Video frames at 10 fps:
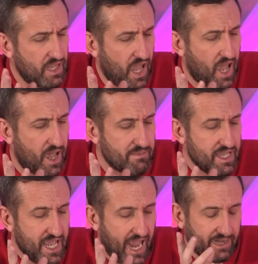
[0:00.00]
And
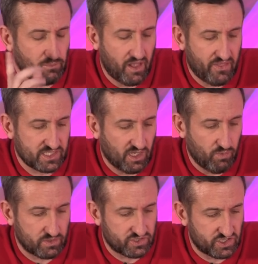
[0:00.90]
one of the things I
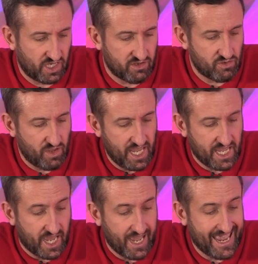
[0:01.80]
want to show you
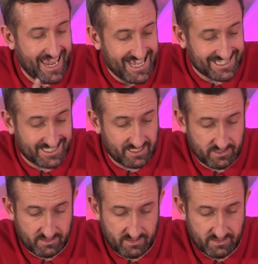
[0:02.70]
here is